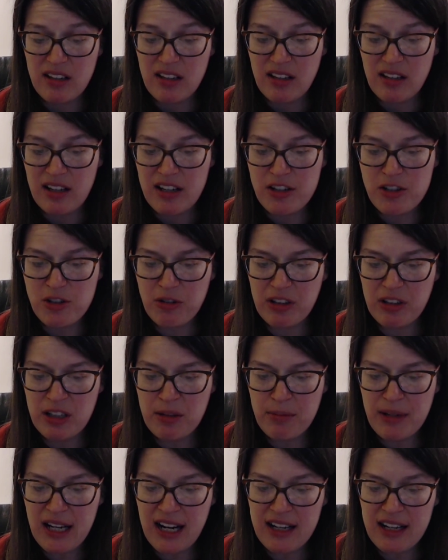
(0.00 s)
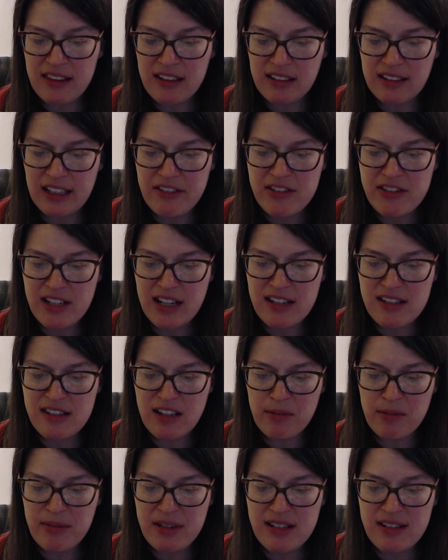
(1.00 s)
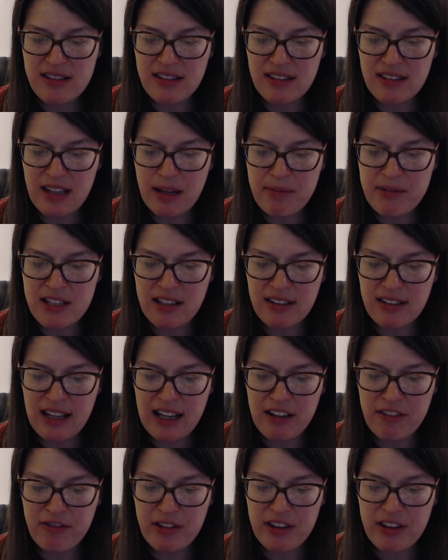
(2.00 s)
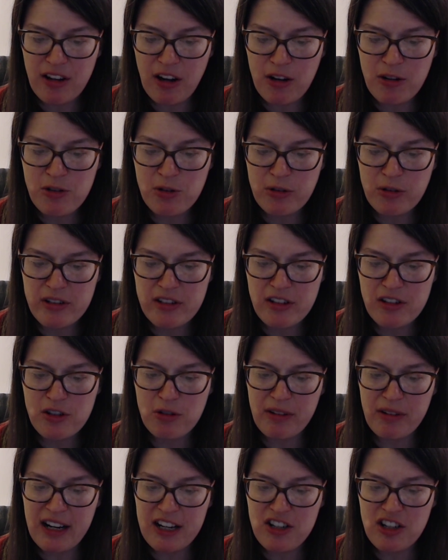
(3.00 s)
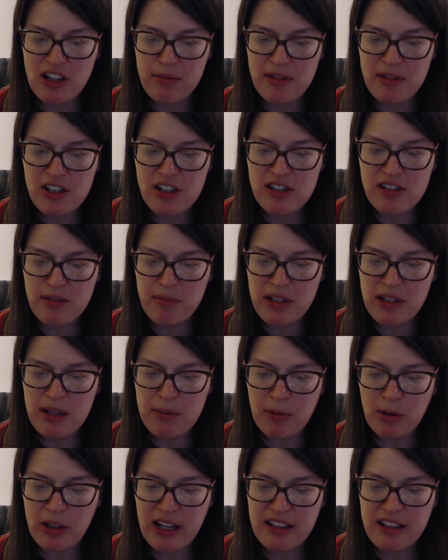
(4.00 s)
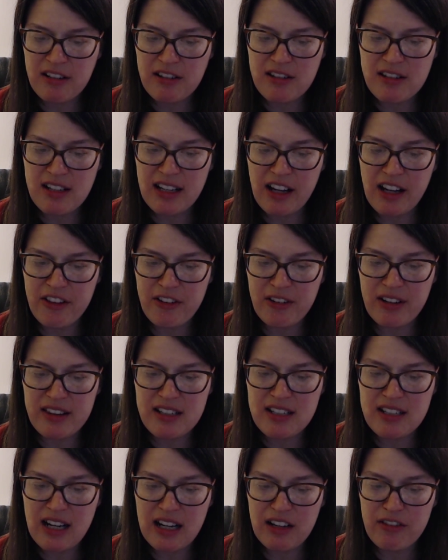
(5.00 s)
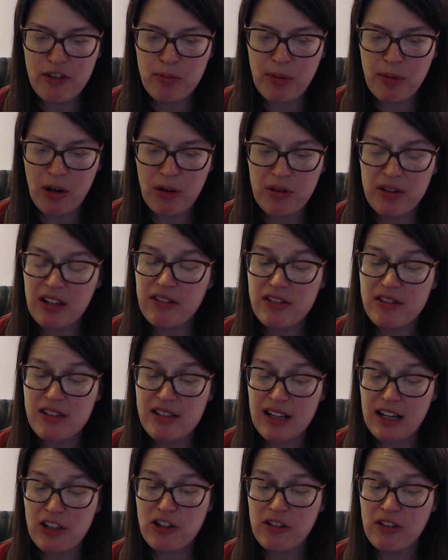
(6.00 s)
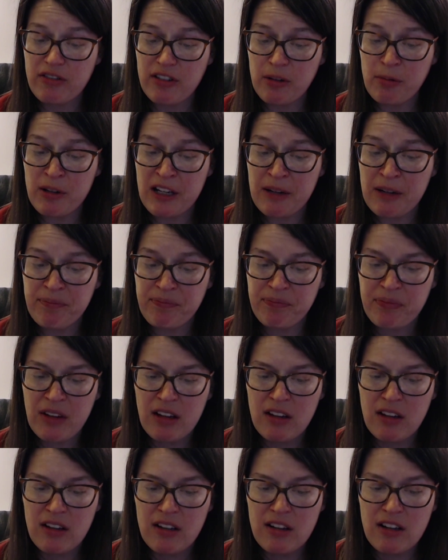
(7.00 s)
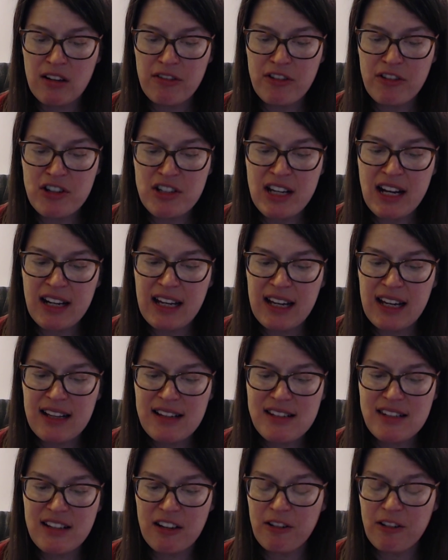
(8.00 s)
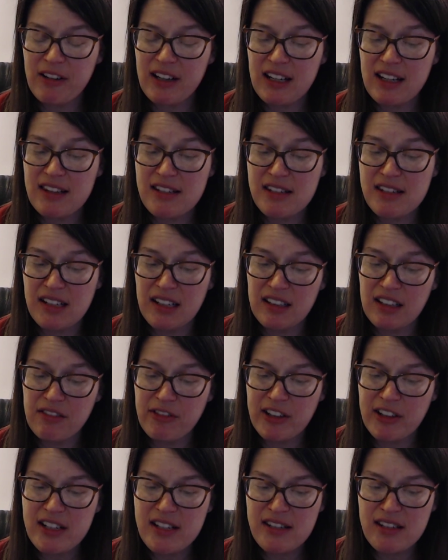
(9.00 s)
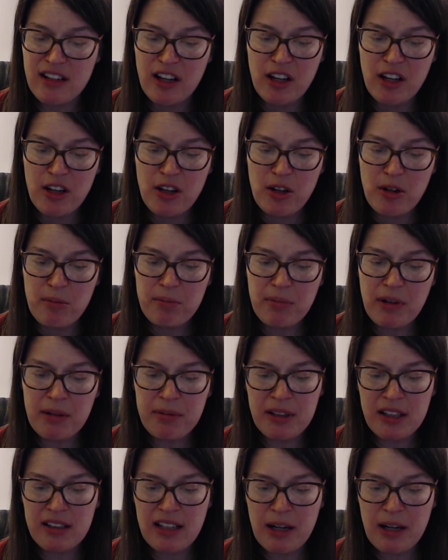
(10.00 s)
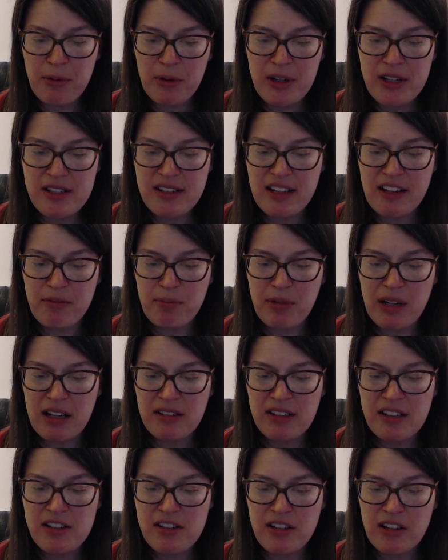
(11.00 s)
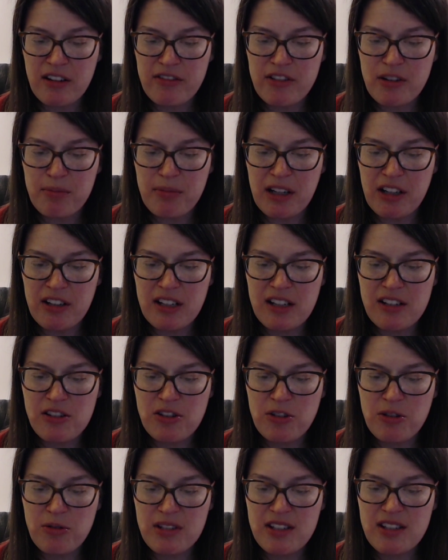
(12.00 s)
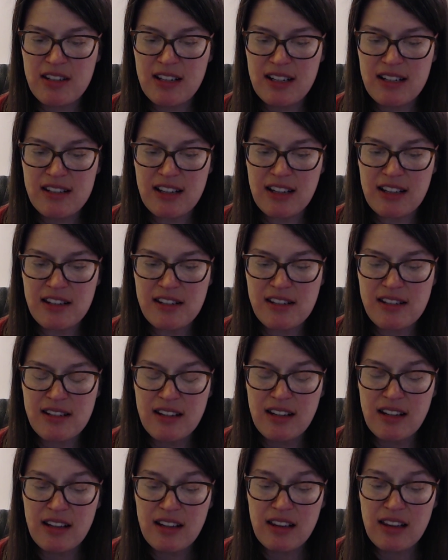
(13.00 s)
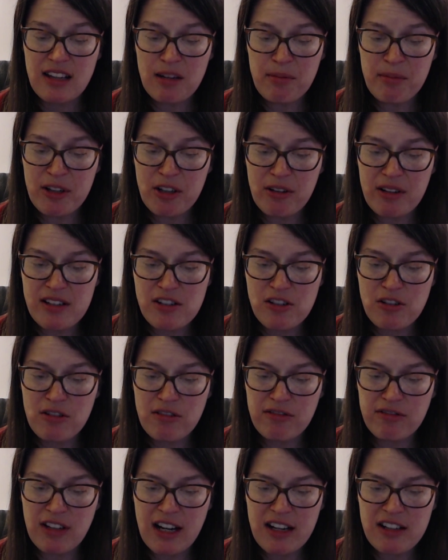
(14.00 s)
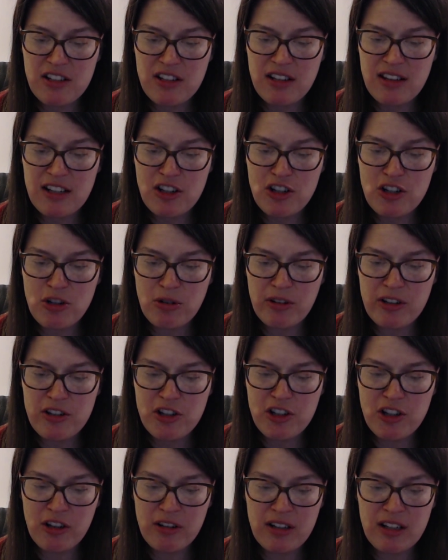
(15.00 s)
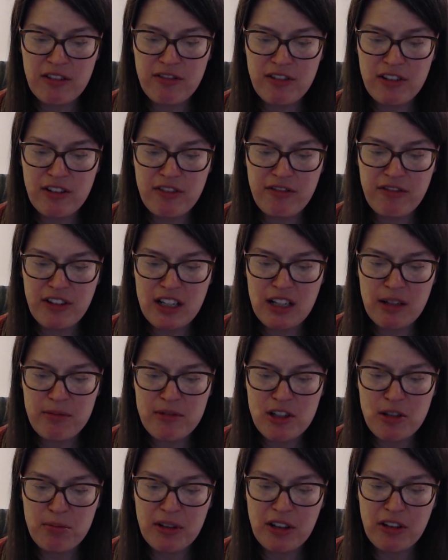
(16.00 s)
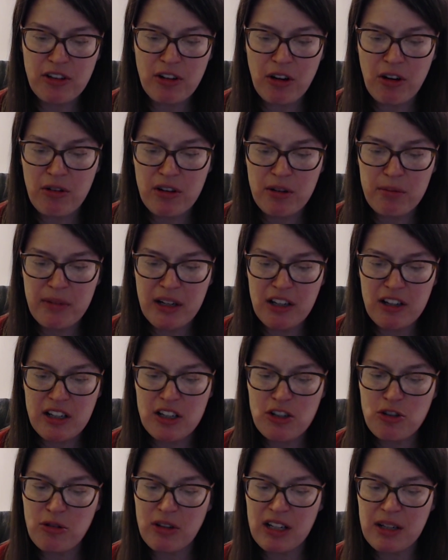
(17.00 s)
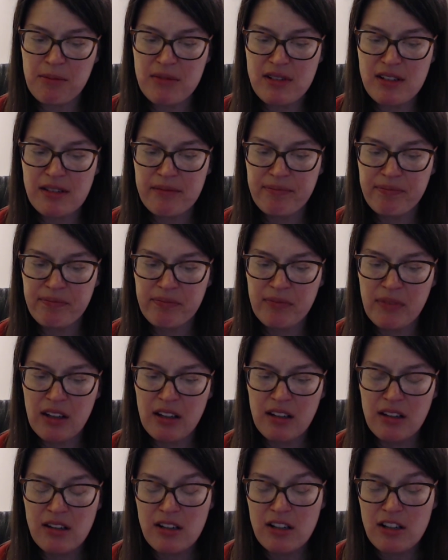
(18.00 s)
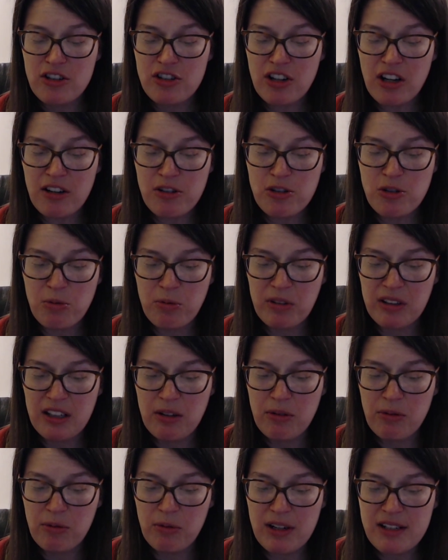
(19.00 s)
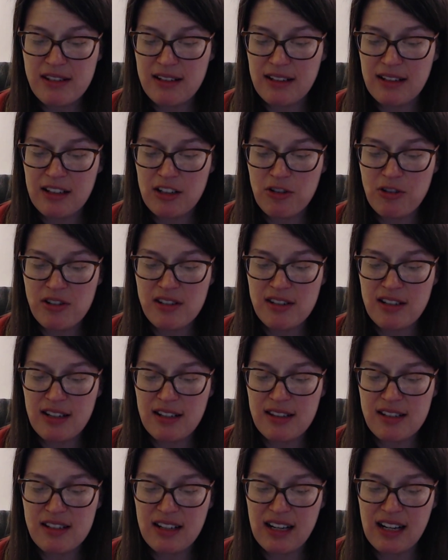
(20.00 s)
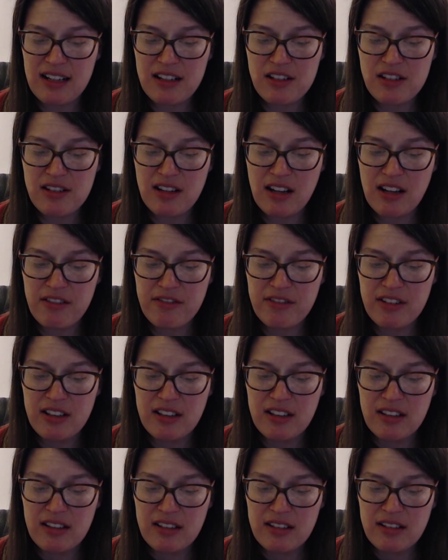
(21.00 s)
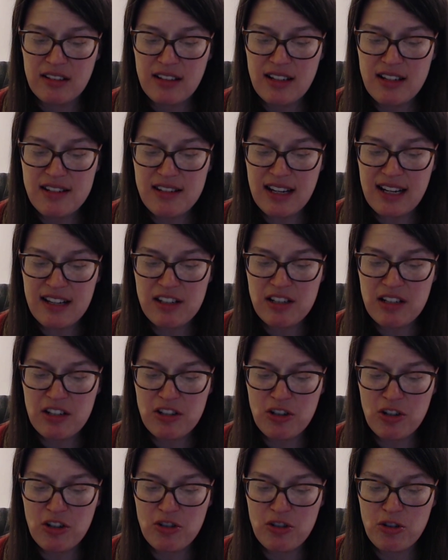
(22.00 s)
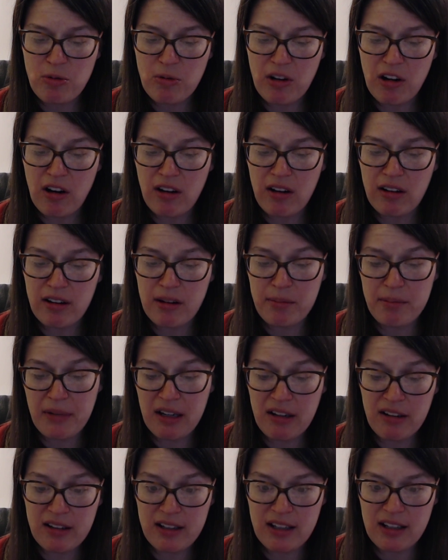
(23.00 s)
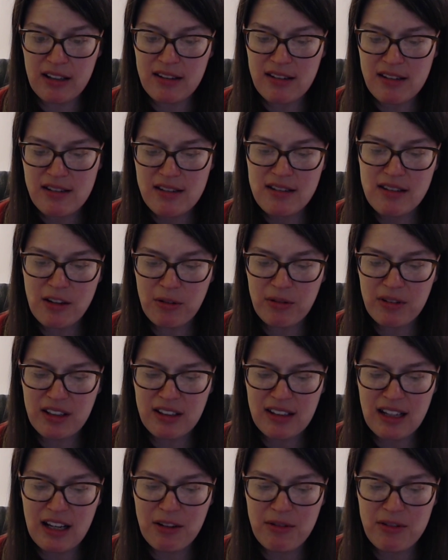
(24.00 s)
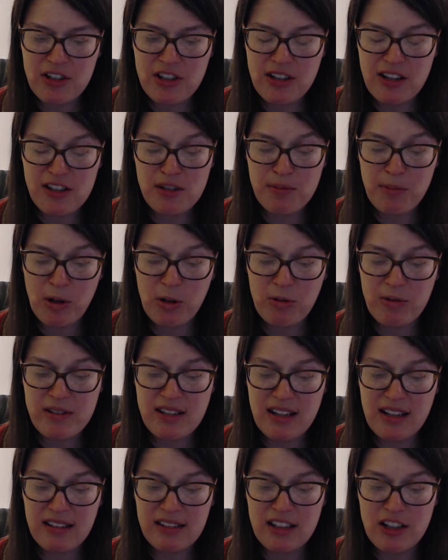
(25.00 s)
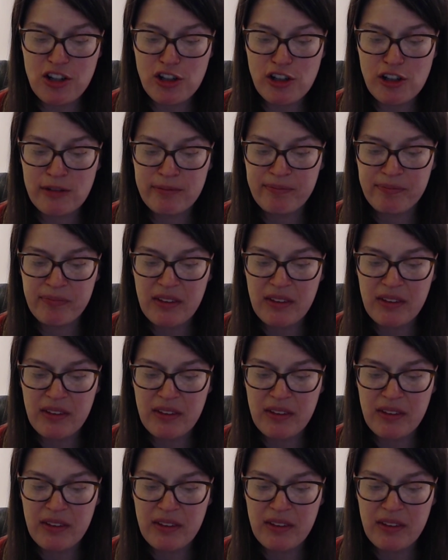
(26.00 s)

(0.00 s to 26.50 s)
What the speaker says: A screen behind the life-size dummies leapt to life with all sorts of scratchy images of people huddled together on the deck of a boat near the Statue of Liberty. For decades, narrated the ceiling voice, public libraries have proudly served America's newest citizens, the immigrants who flocked to these shores yearning for the freedom to build their own American dreams. Charles really wasn't interested in this kind of stuff. His ancestors were all Americans. The only language they spoke was English.